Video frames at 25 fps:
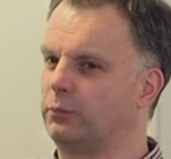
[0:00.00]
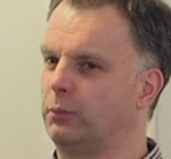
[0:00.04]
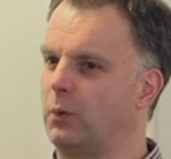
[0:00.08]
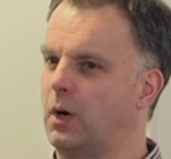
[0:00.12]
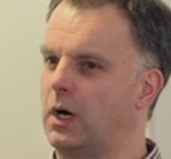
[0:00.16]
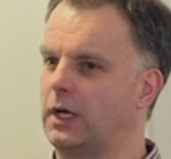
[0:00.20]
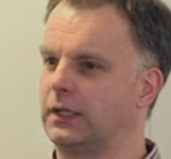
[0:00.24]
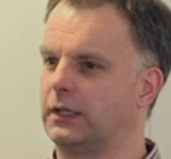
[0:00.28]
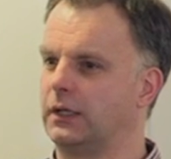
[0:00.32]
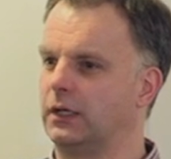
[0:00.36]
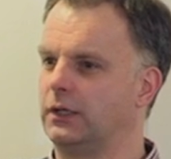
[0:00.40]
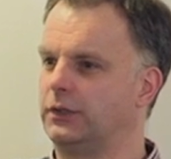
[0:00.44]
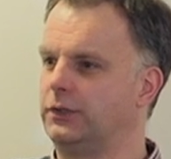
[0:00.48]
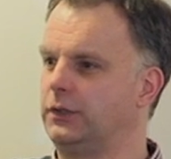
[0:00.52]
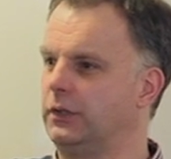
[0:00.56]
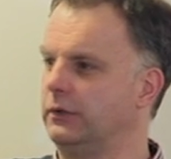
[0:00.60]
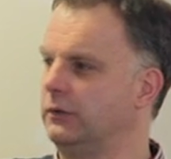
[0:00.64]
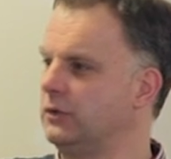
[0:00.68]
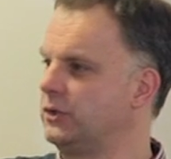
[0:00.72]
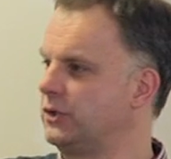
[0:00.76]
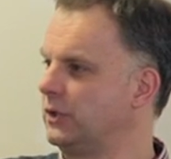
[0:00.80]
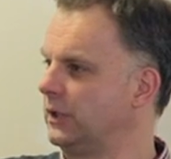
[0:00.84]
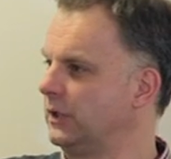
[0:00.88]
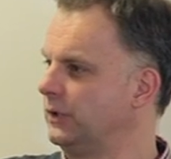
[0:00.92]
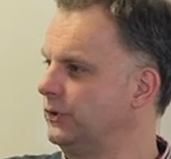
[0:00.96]
White are
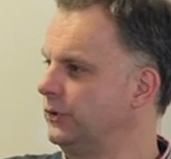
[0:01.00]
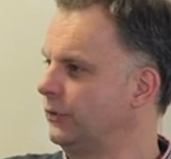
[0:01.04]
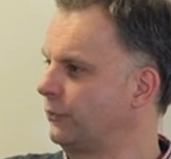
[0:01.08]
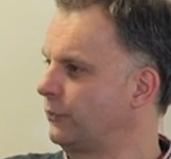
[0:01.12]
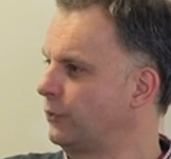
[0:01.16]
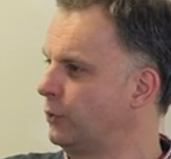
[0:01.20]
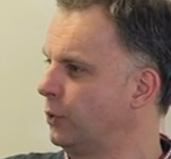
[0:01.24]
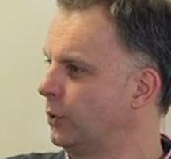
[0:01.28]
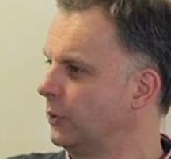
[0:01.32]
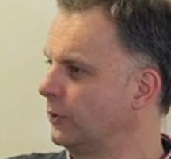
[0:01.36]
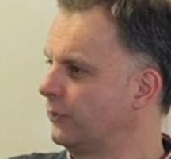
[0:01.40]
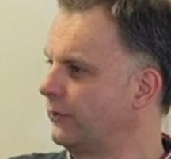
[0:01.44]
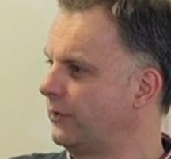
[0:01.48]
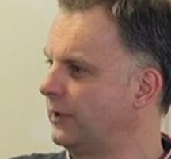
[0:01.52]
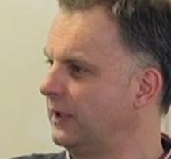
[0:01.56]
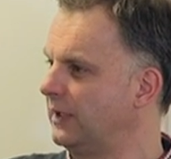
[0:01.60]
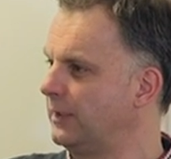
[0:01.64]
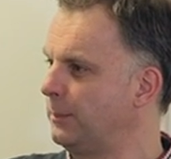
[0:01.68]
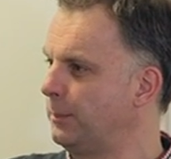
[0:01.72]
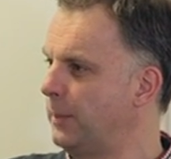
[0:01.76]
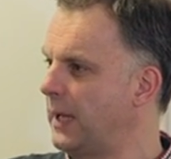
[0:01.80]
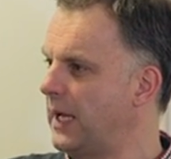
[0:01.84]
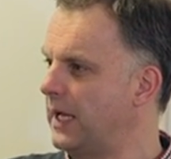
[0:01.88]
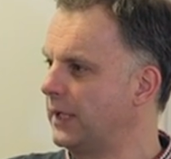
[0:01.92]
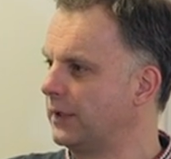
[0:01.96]
usually just quarterly
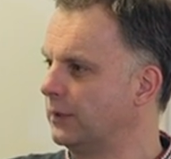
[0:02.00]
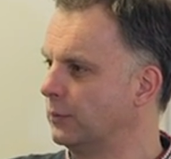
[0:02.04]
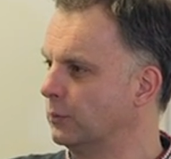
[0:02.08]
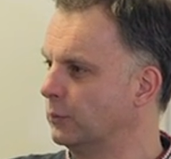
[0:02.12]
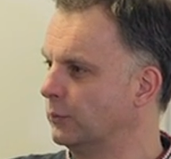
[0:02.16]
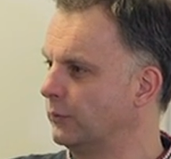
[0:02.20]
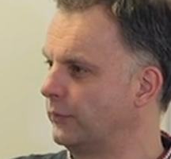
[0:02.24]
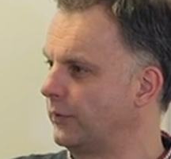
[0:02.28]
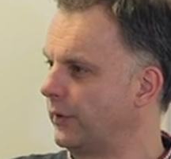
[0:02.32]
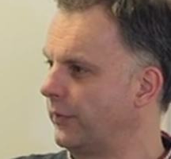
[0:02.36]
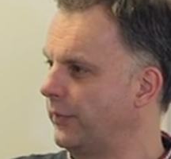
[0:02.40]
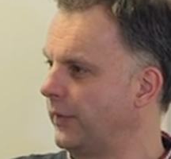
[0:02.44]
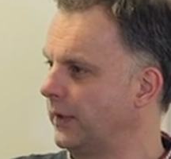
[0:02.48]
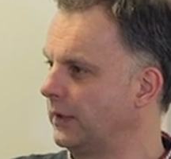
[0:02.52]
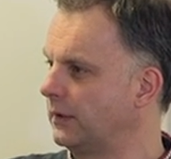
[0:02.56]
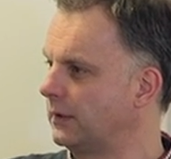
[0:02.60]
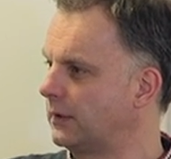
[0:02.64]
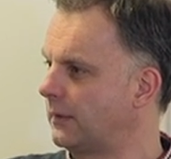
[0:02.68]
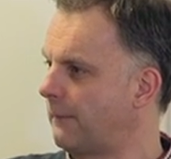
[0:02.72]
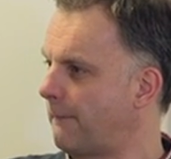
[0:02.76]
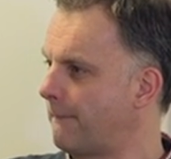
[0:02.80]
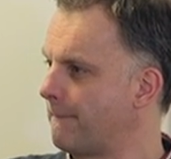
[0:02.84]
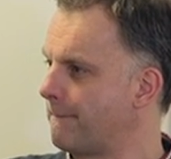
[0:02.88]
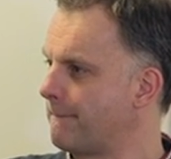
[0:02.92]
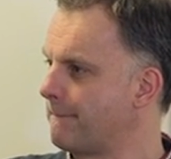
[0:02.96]
panels, I think.
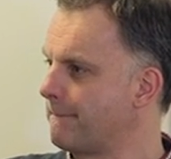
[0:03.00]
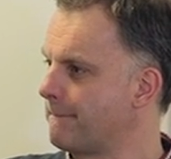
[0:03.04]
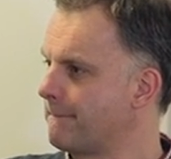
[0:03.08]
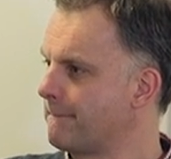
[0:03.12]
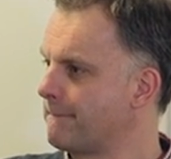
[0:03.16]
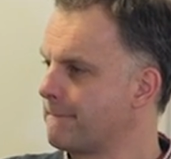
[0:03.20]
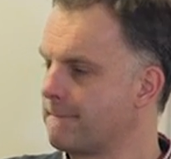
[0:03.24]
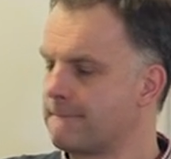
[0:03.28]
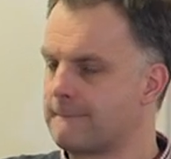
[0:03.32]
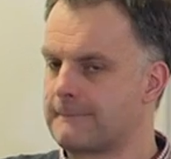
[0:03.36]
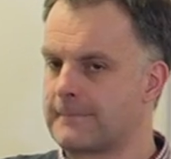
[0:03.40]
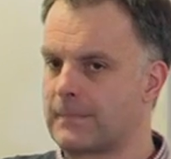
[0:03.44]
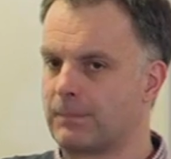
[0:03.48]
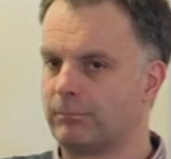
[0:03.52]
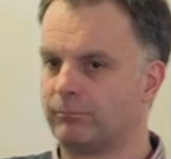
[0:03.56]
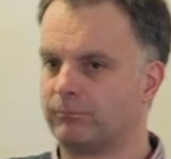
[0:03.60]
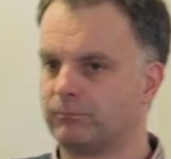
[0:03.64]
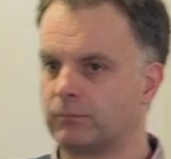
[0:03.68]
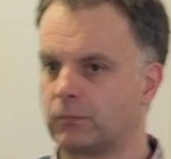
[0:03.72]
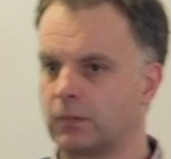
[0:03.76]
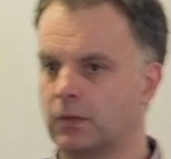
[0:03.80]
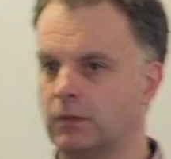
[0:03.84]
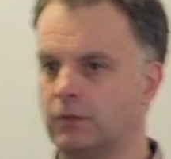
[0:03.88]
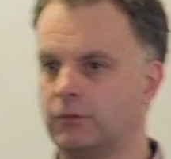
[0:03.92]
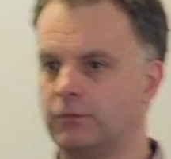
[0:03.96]

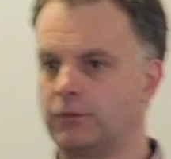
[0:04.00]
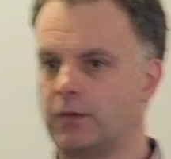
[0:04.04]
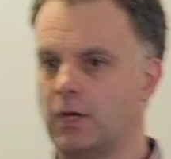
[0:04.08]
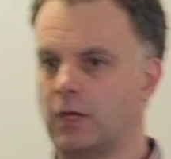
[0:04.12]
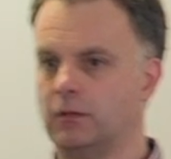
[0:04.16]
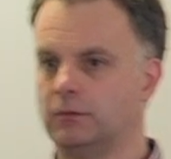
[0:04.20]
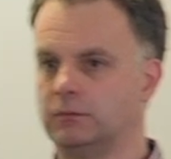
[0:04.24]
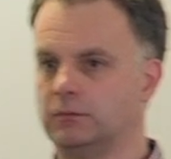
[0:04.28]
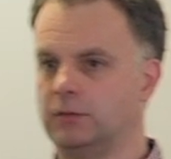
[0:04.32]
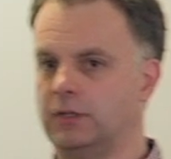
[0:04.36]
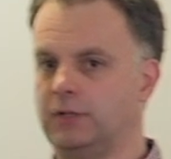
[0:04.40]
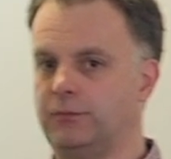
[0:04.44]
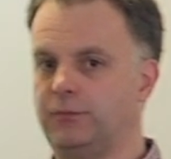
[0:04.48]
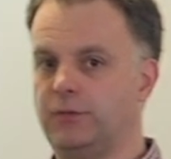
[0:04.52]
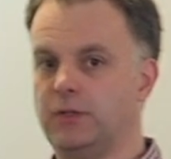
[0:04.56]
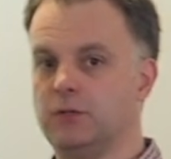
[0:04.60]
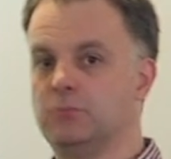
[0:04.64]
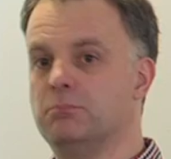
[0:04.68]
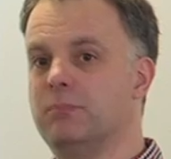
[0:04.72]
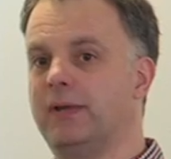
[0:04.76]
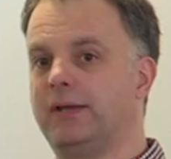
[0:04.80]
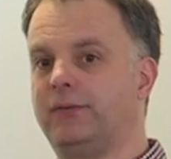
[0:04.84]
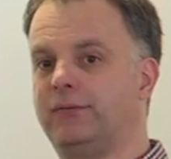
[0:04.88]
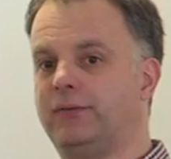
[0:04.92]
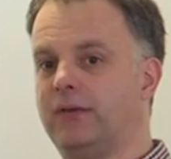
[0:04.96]
So if you
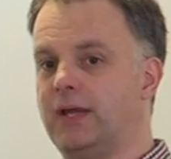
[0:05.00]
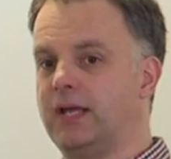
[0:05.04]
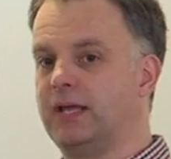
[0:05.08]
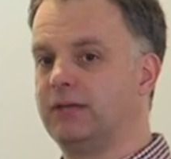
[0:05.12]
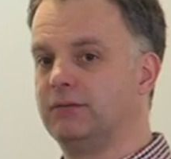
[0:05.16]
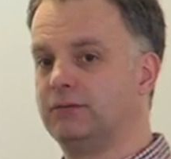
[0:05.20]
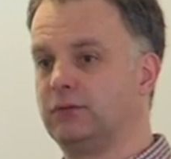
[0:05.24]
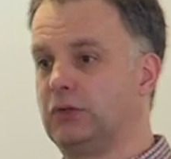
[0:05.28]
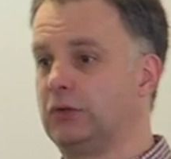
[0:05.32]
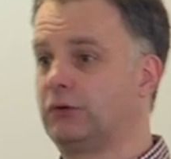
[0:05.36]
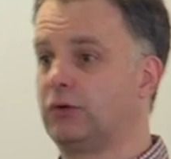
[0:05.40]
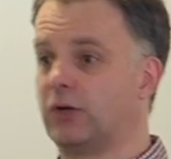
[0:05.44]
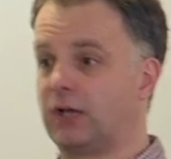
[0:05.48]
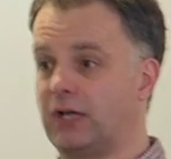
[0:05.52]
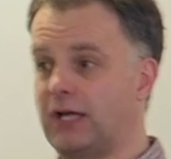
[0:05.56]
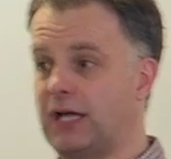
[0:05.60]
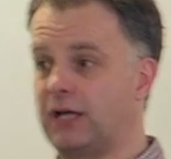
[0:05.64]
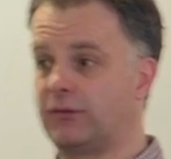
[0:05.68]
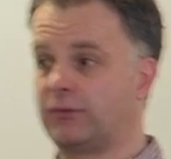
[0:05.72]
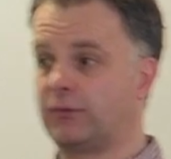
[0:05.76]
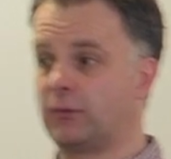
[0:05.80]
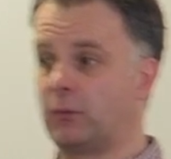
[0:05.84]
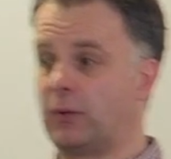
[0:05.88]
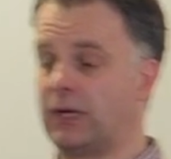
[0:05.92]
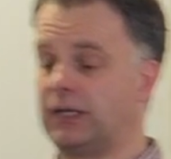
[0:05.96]
miss it, you're going to
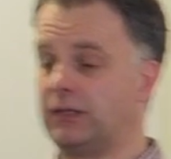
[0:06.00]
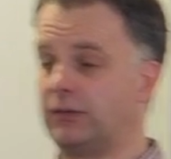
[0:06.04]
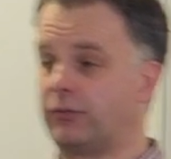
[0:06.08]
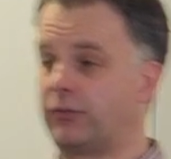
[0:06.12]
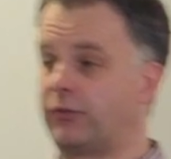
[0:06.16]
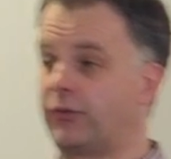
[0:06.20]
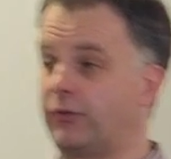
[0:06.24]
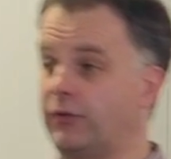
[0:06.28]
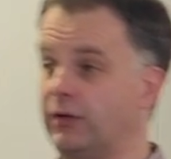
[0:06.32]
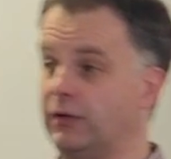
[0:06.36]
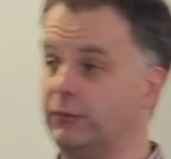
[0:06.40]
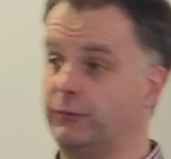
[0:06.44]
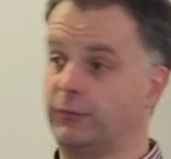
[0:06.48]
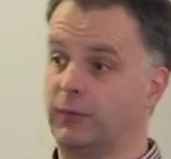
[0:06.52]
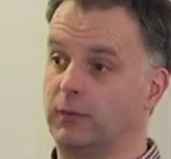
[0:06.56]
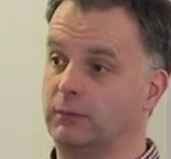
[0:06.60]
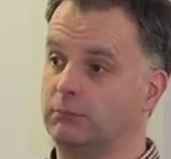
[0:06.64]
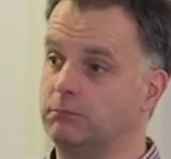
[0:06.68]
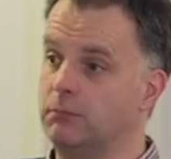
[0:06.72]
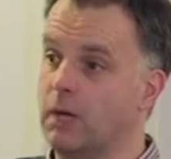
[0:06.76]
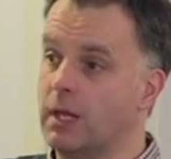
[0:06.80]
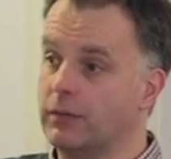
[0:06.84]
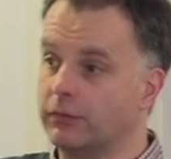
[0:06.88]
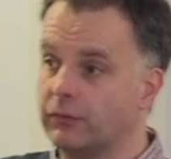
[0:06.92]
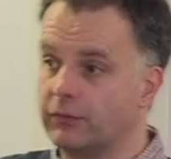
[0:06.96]
have to wait 3 or 4
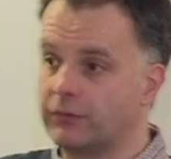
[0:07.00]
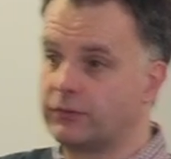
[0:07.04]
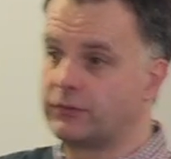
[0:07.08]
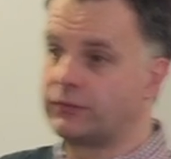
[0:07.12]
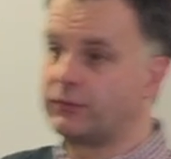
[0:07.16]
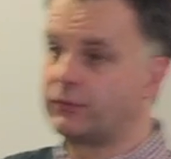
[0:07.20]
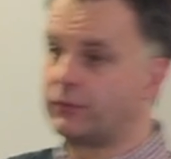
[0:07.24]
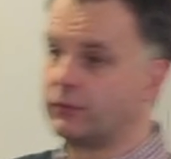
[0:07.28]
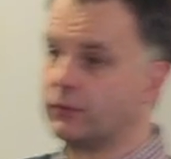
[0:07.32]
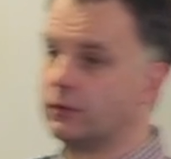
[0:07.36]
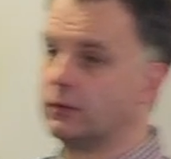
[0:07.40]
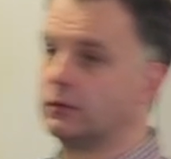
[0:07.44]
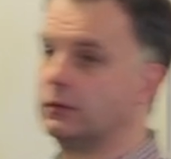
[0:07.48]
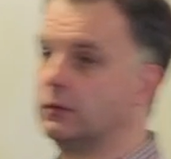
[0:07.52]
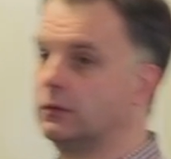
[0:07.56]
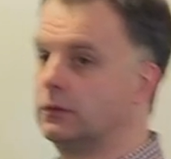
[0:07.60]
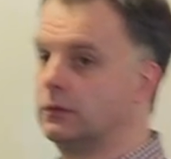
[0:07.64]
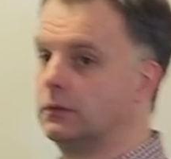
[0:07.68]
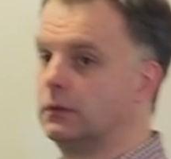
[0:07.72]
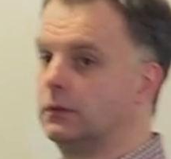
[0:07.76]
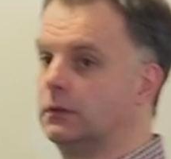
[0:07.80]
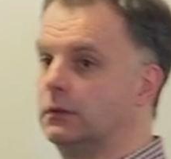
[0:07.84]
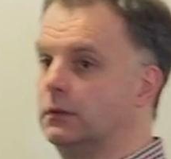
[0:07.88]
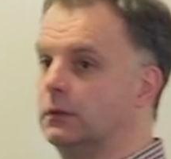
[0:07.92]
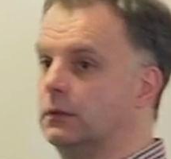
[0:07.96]
months.
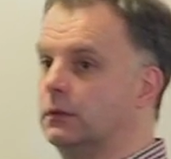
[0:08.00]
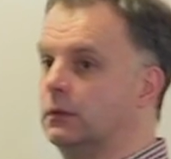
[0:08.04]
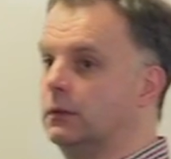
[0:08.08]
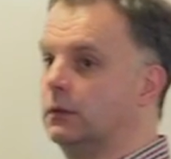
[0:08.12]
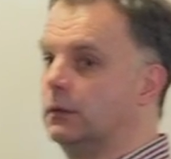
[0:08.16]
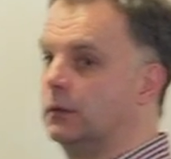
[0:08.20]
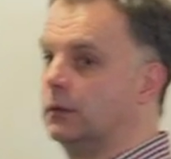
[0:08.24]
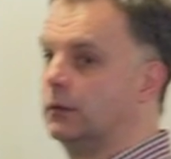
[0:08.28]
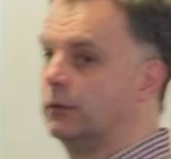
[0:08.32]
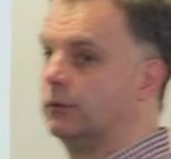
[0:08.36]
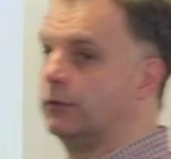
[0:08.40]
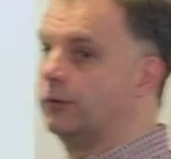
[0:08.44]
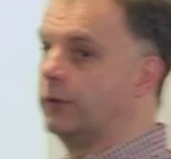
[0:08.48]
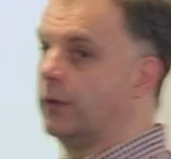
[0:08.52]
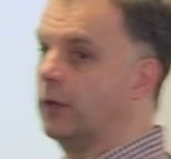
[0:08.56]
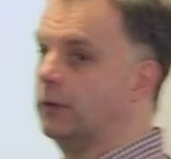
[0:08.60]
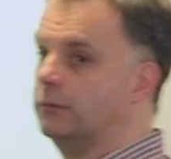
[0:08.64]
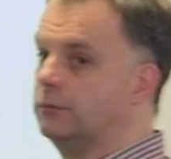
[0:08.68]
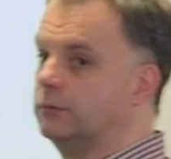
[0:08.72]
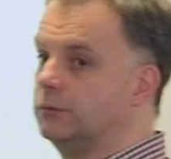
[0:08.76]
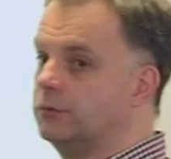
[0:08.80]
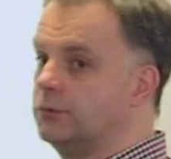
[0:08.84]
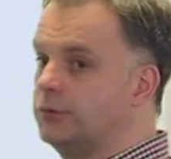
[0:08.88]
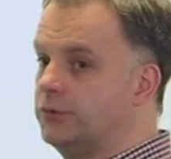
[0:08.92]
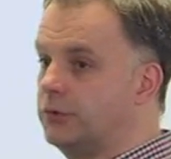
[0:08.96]
So
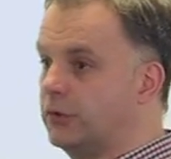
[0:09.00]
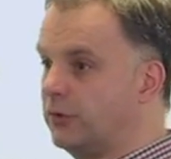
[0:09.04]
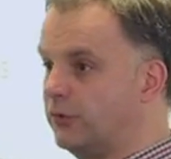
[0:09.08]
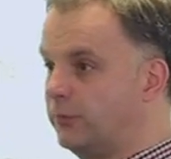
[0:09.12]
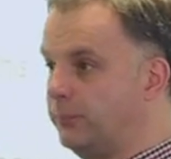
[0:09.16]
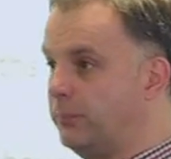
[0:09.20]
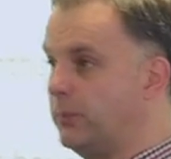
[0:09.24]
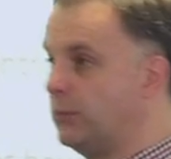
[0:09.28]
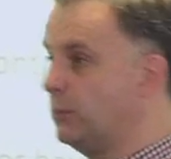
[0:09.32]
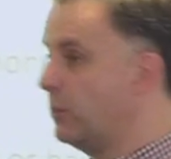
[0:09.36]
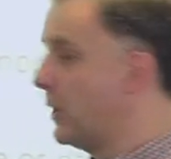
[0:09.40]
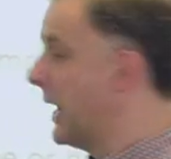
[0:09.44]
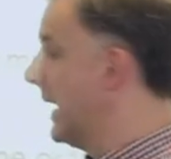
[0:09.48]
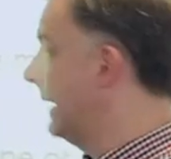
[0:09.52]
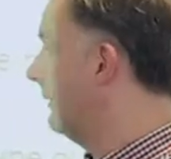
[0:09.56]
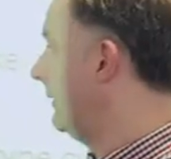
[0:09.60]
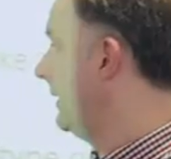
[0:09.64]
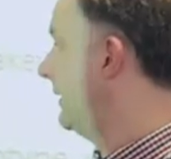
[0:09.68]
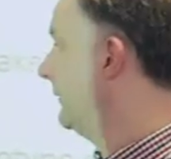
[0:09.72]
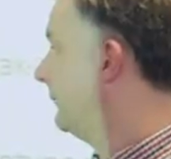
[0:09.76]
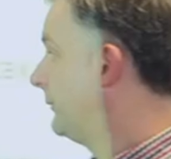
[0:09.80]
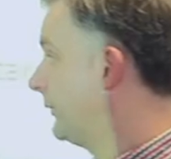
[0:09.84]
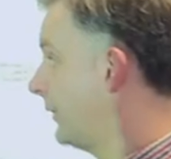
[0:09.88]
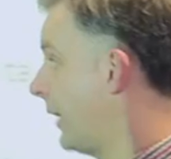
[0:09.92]
just be wary of